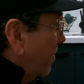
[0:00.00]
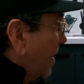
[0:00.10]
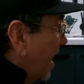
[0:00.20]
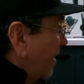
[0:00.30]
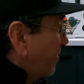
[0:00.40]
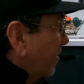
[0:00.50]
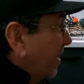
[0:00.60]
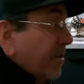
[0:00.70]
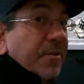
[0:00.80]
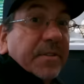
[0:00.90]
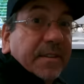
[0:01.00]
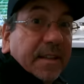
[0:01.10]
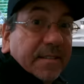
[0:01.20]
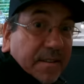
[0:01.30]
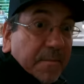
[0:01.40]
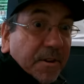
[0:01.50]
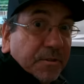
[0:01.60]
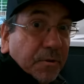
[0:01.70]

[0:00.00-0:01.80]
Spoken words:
pattern where they're using the similar